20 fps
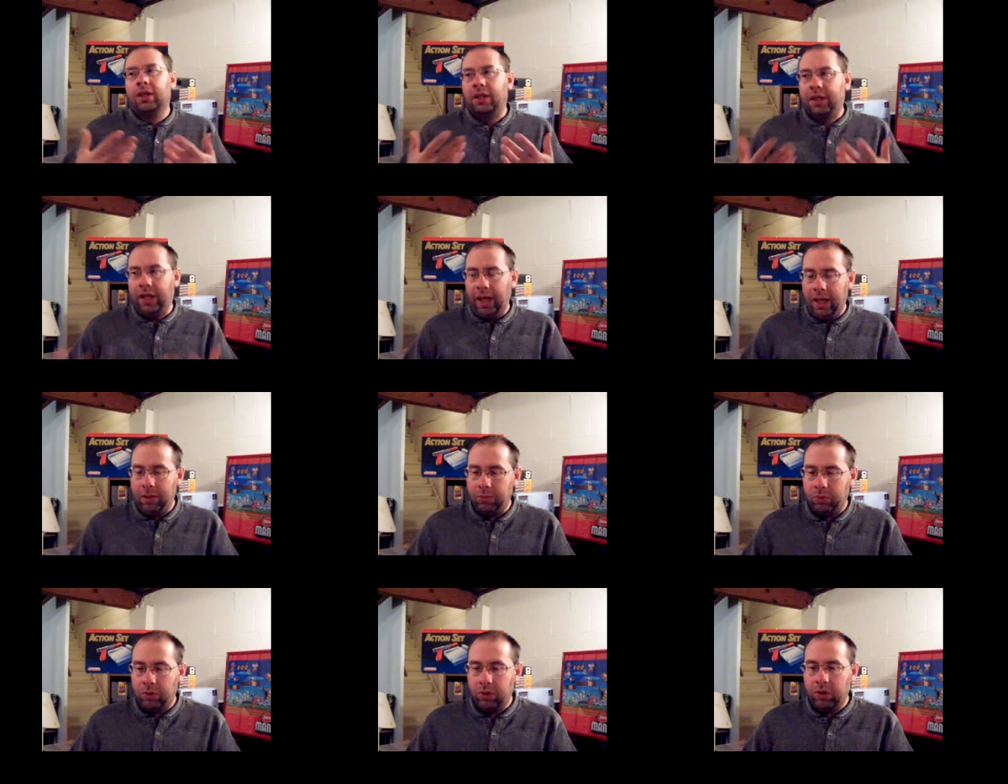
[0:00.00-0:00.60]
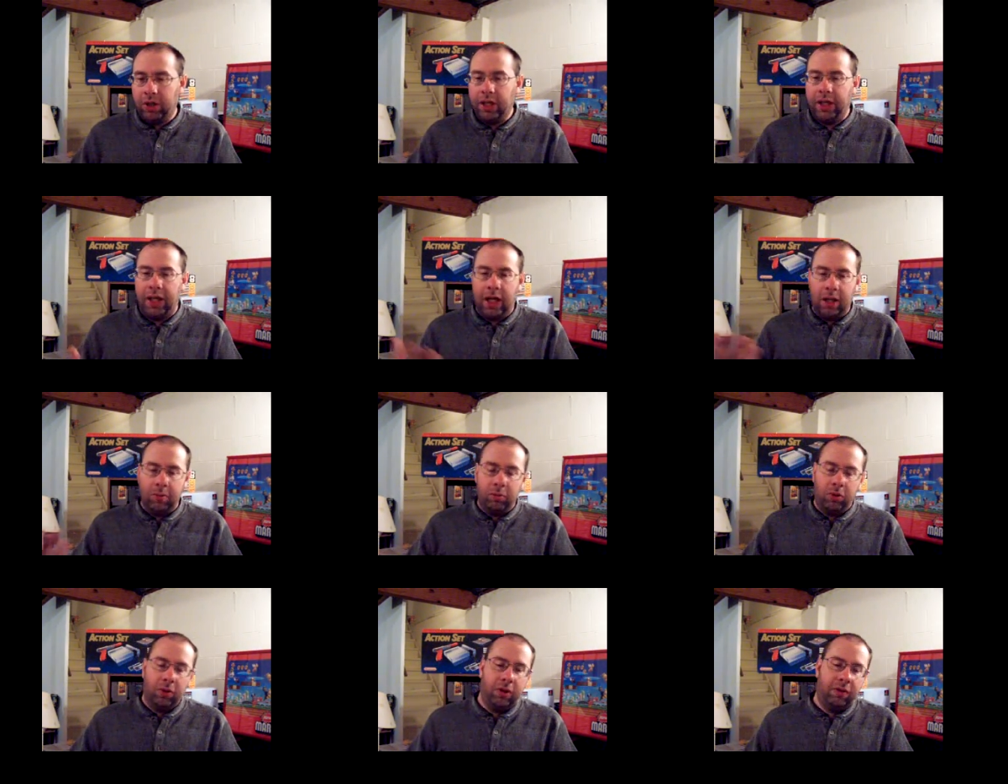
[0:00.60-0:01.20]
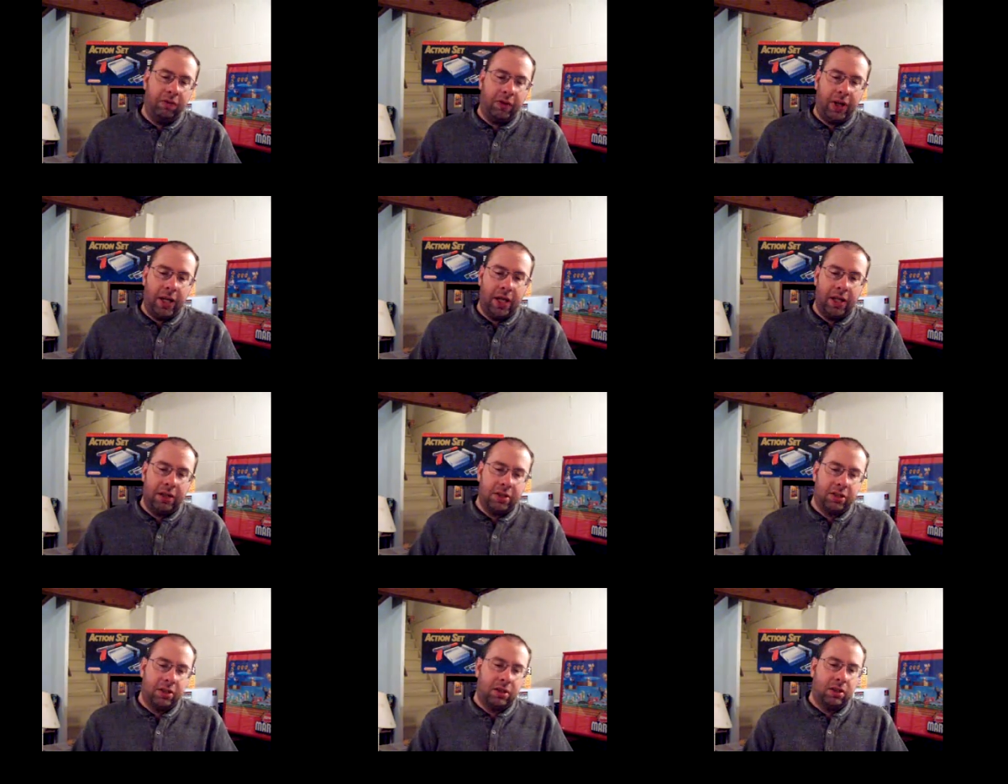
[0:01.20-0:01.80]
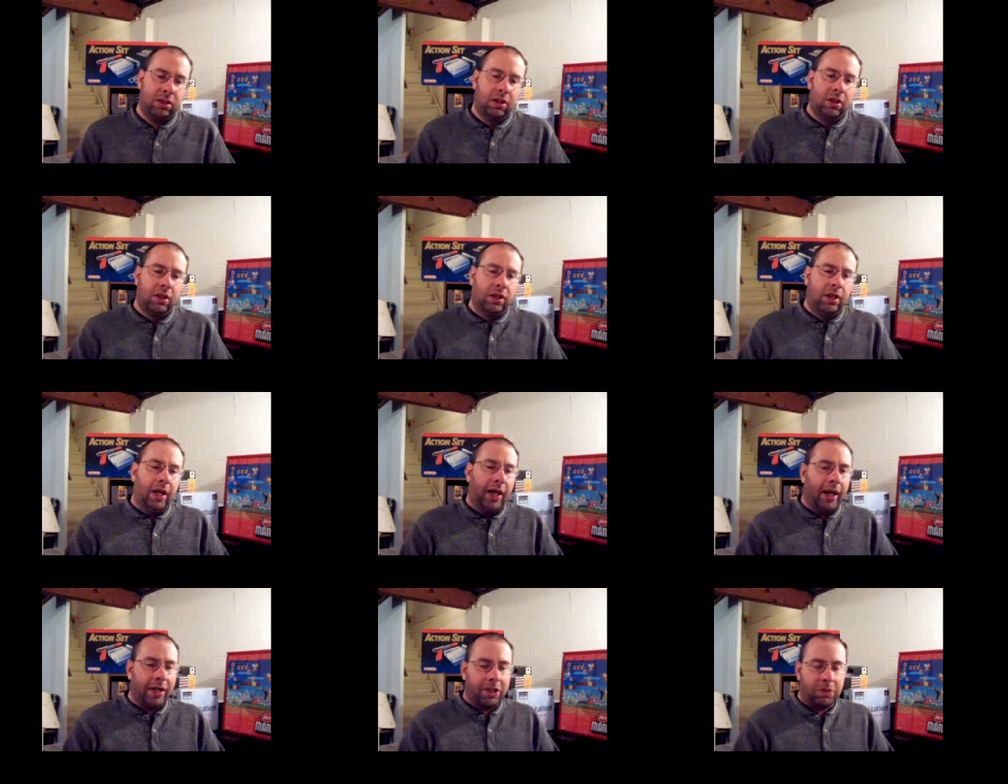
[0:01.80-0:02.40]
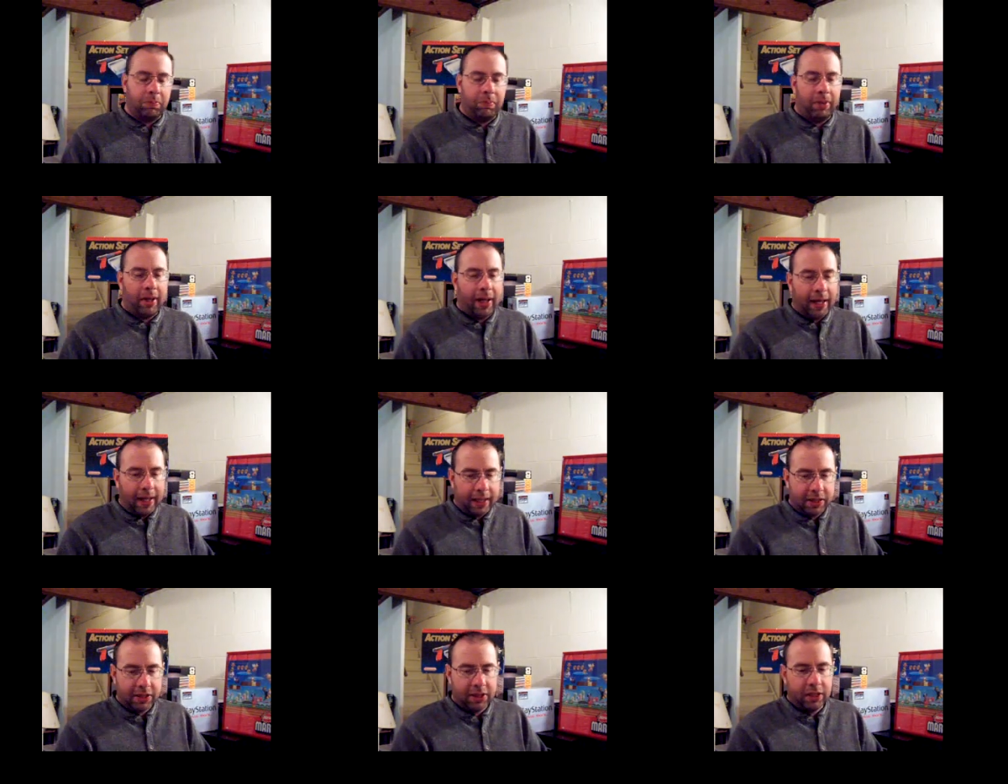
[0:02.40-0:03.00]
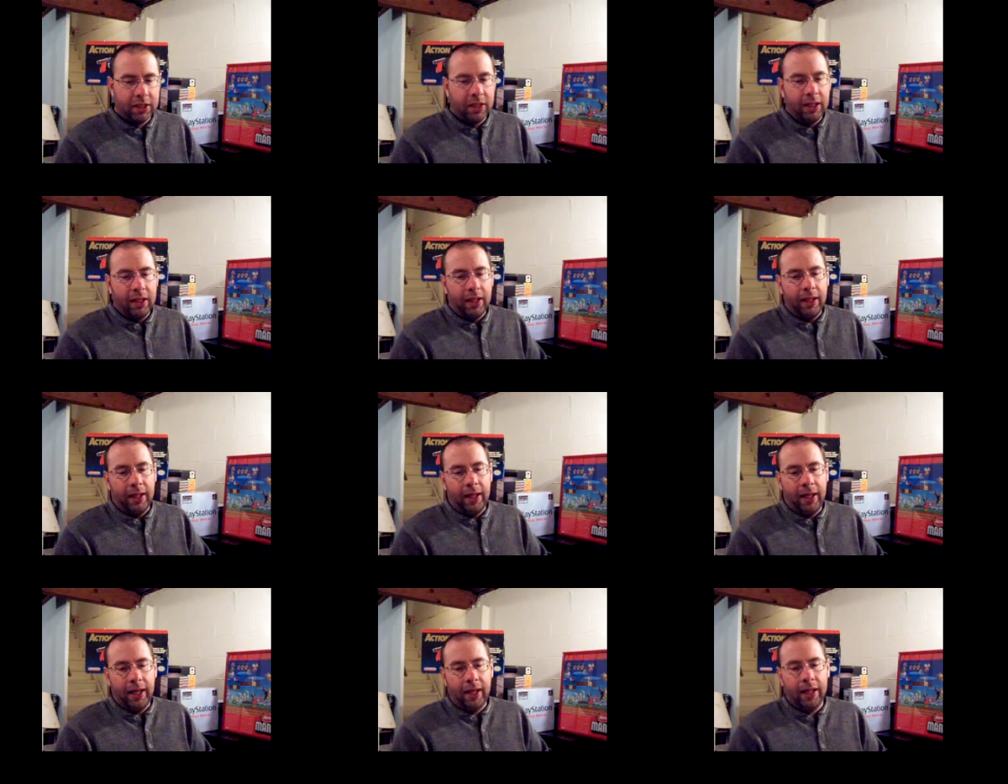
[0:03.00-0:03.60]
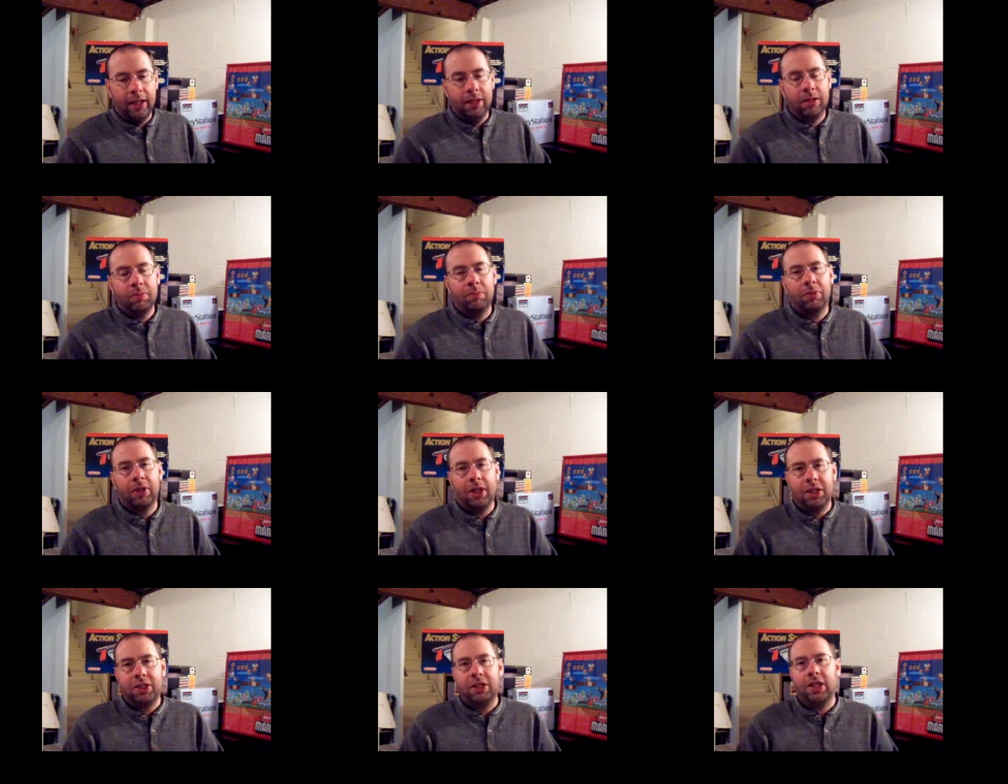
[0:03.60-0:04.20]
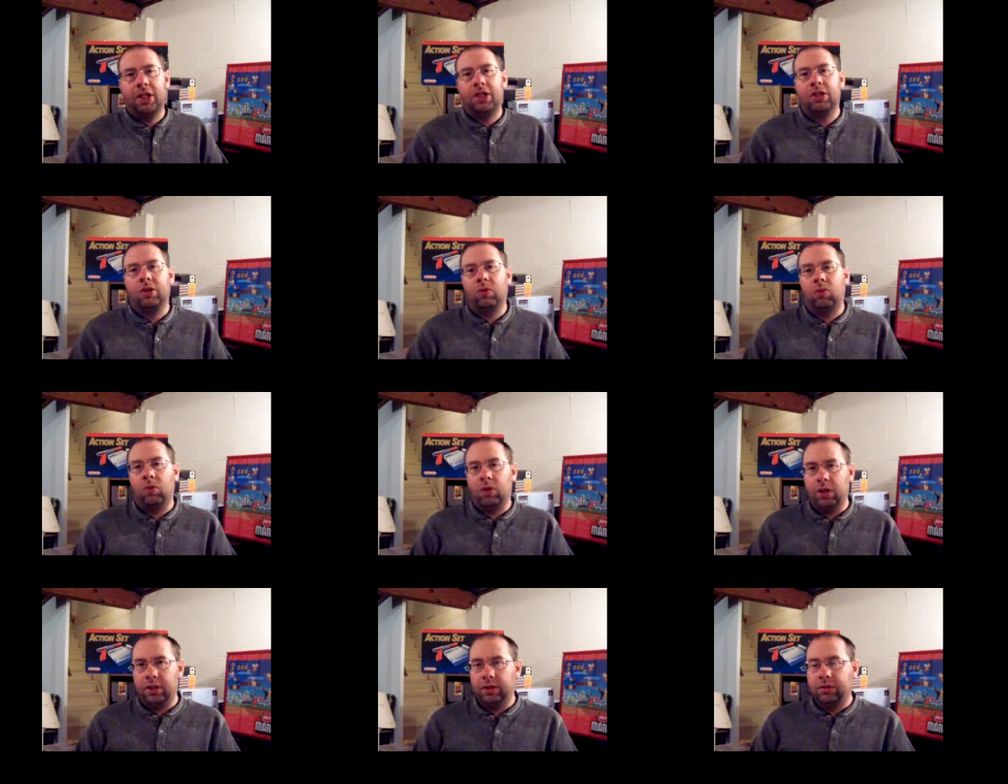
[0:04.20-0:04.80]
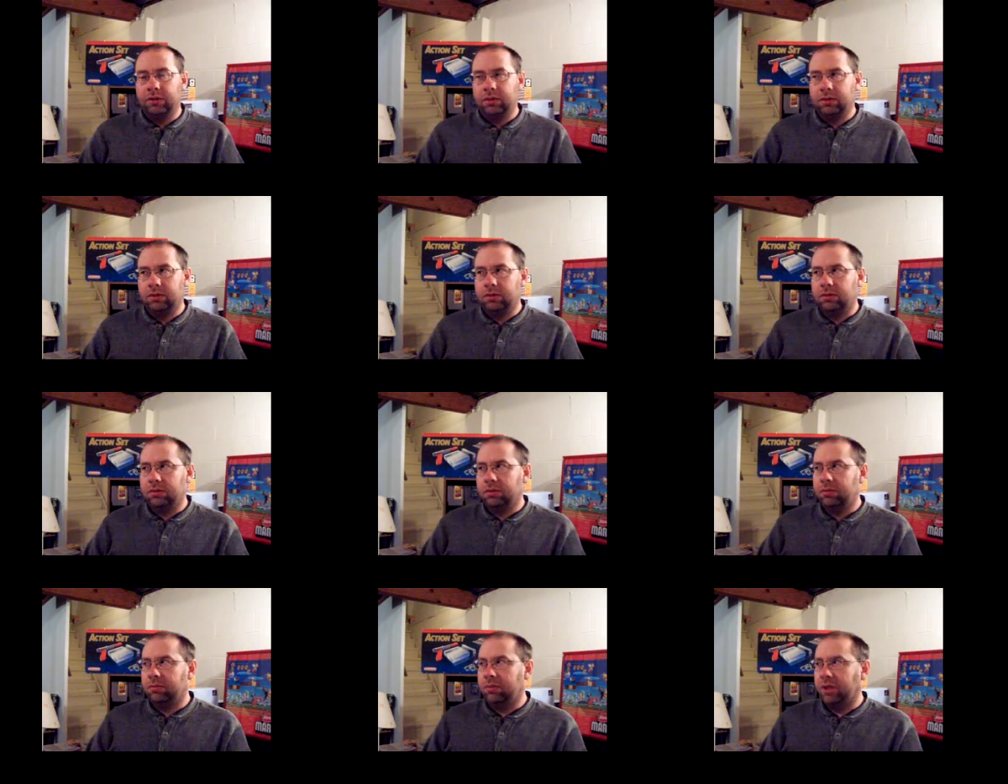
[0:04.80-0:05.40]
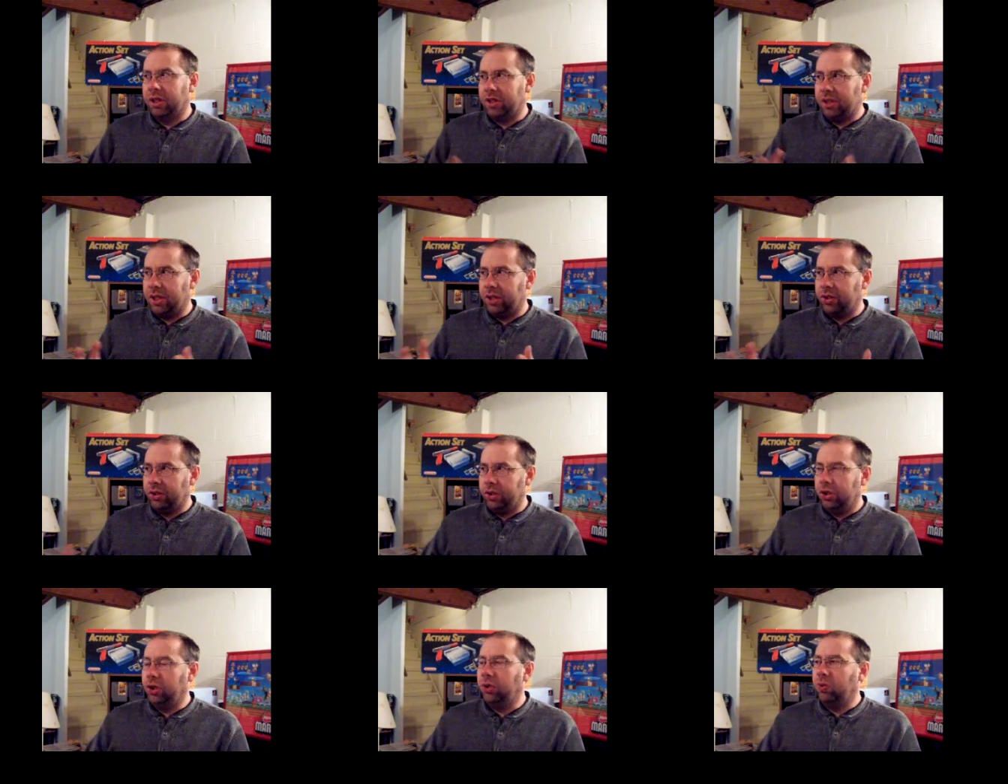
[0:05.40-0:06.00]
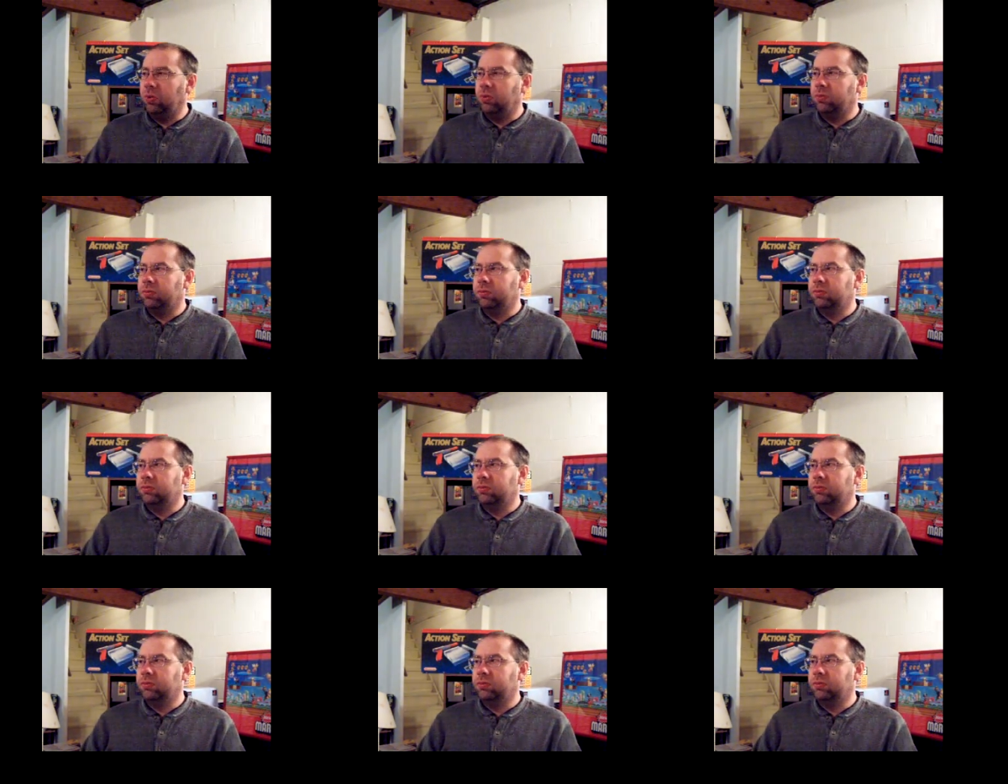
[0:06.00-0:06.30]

Game Boy, Game Boy Advanced, Xbox, and PlayStation 1, PlayStation 2.